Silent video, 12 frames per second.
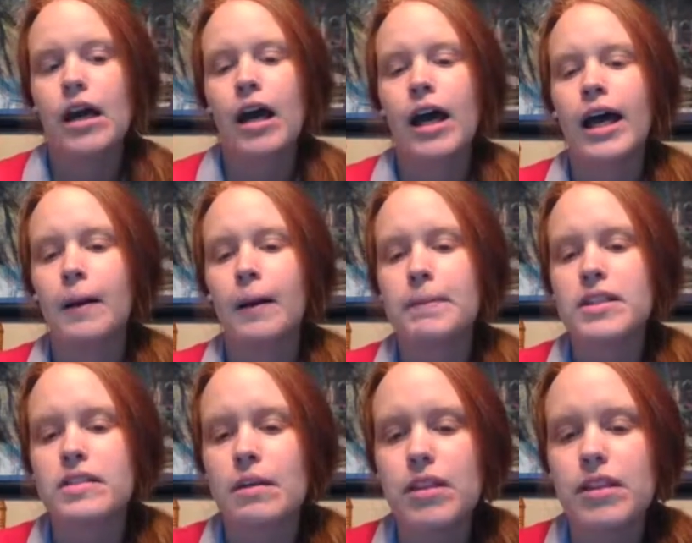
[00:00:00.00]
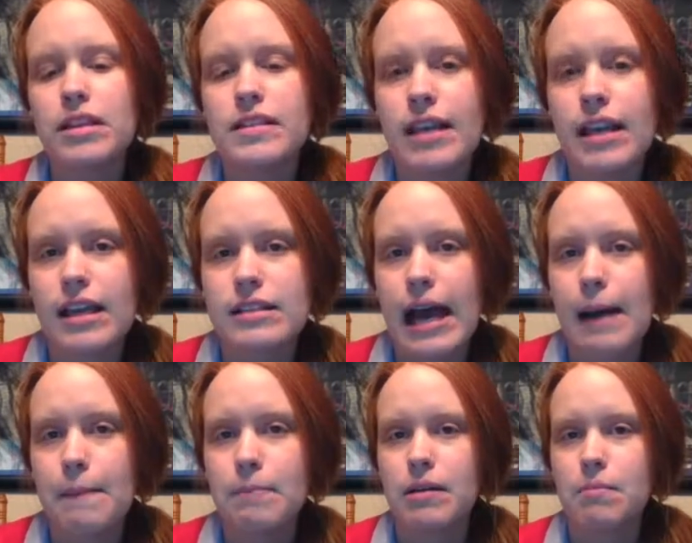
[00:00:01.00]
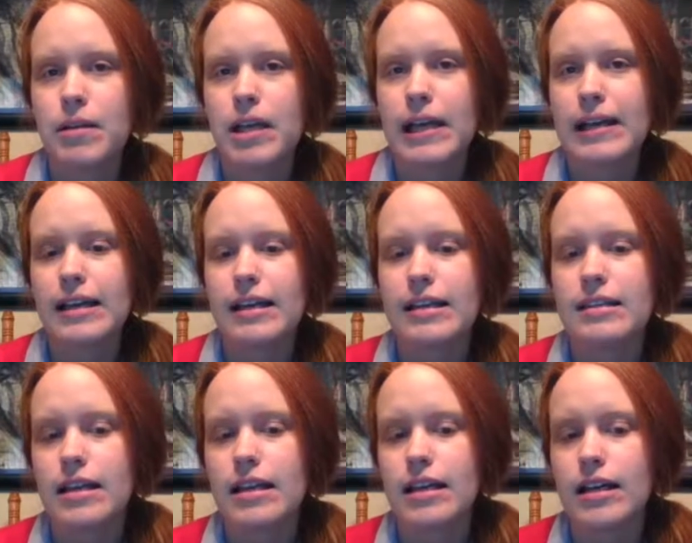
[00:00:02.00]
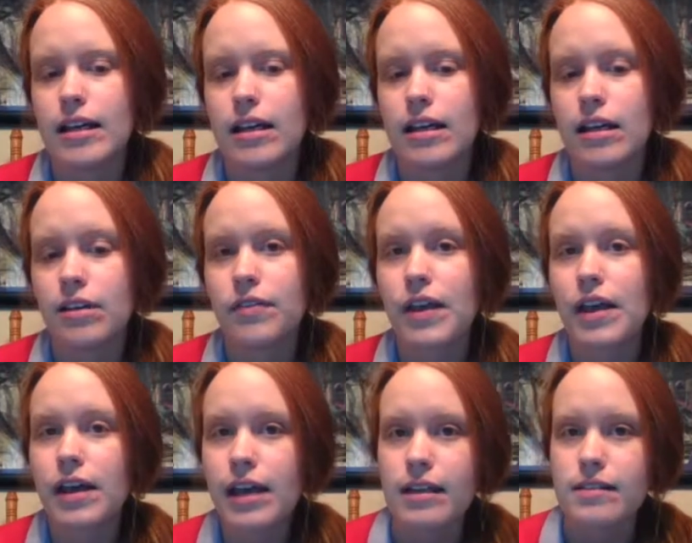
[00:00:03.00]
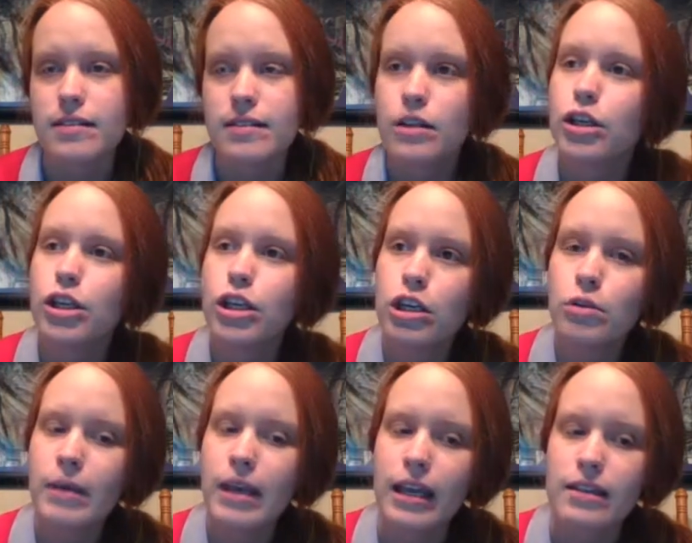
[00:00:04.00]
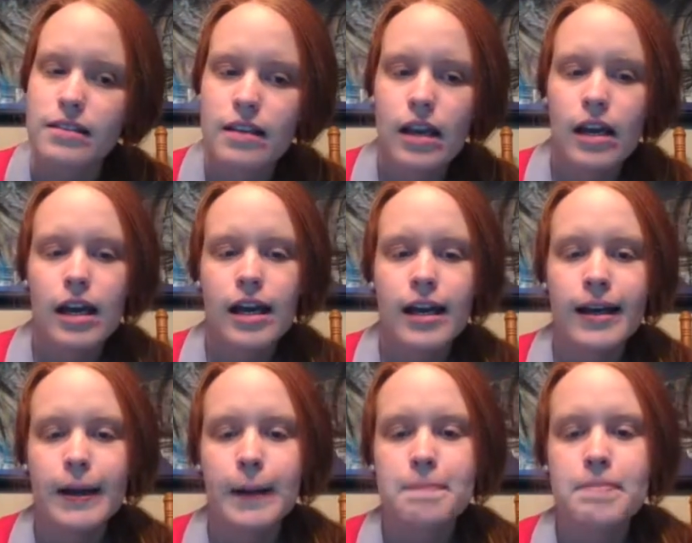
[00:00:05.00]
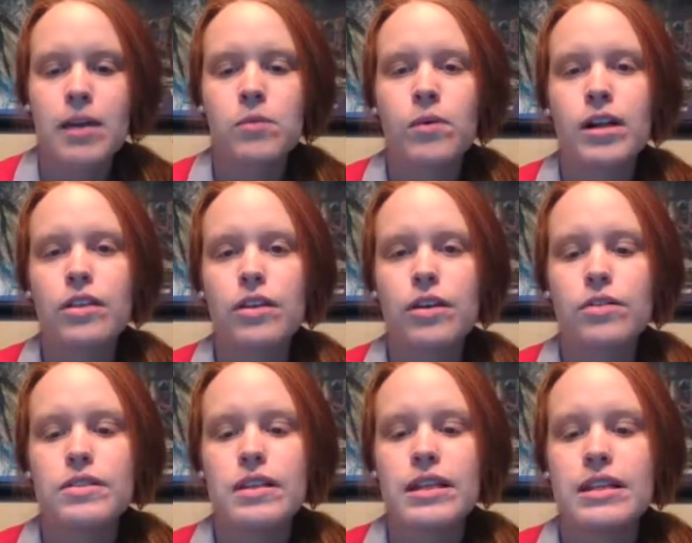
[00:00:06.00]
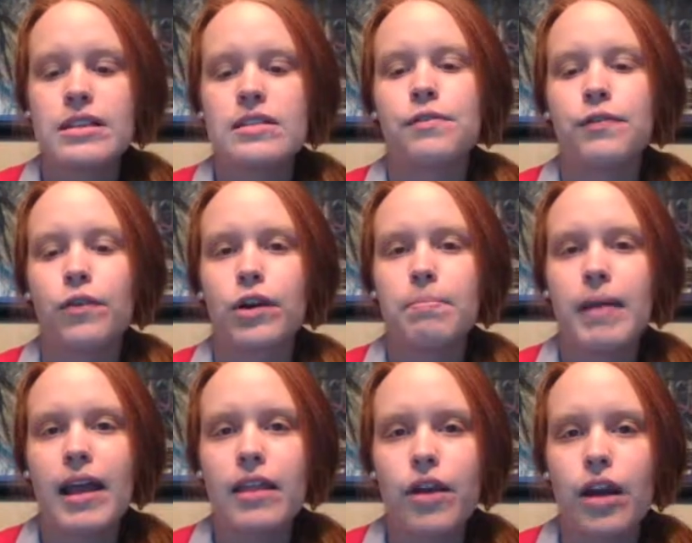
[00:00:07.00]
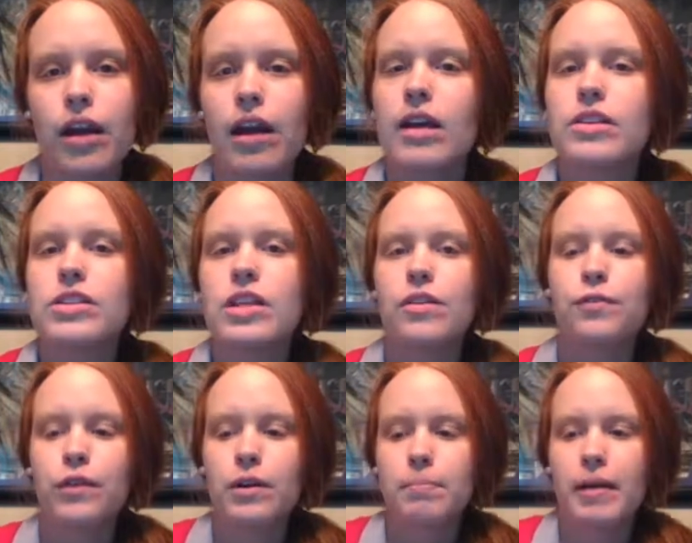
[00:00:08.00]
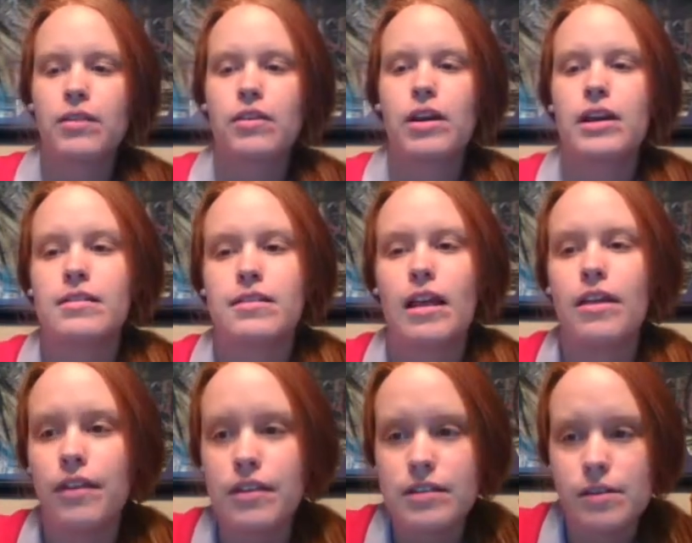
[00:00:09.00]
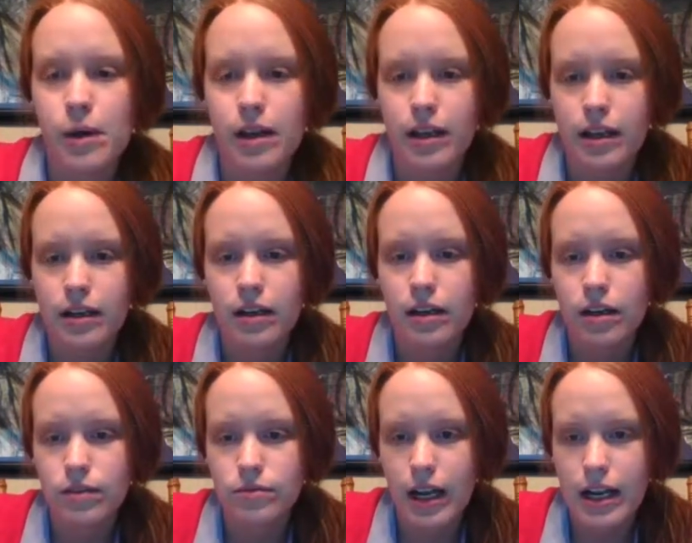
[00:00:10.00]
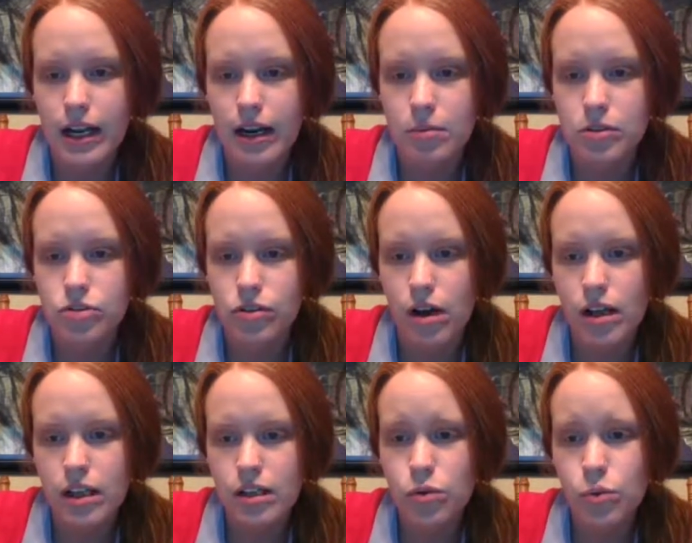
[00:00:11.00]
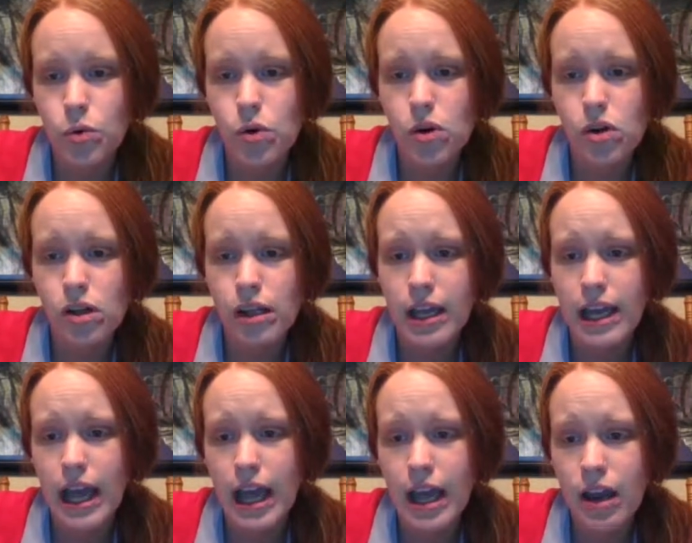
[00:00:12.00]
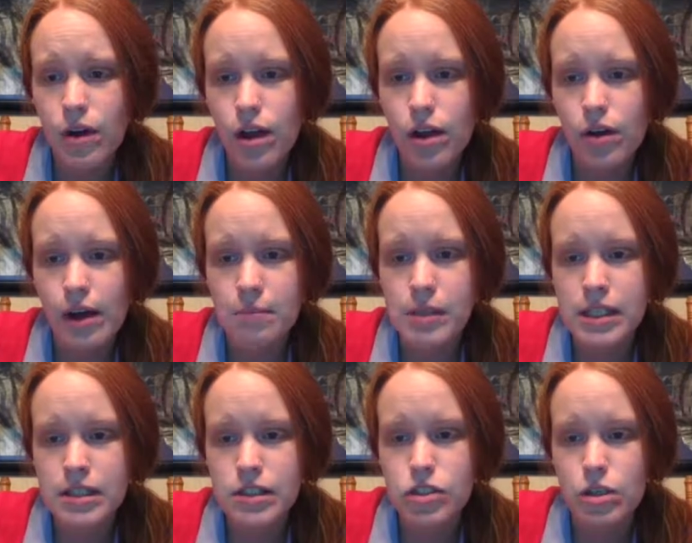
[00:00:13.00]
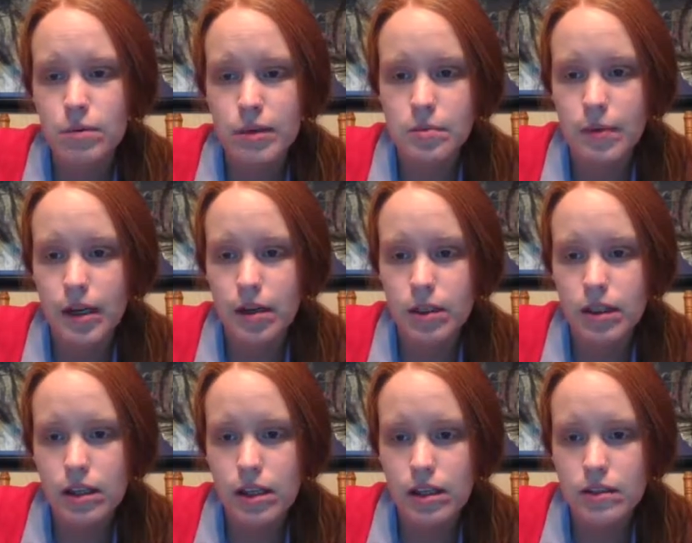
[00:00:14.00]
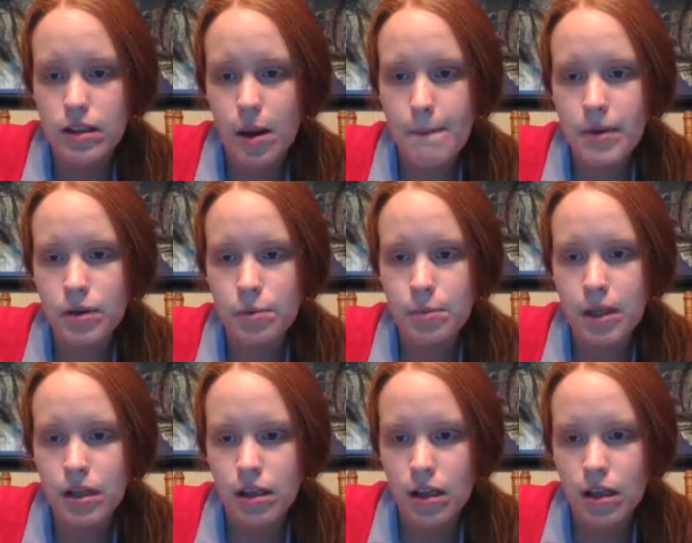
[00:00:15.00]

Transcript: But some of these things happen because of us, humans. And one of those is the Florida panther. So the Florida panther is this one right here. I'm going to draw a cool arrow. I'm getting so much better with this. A boom,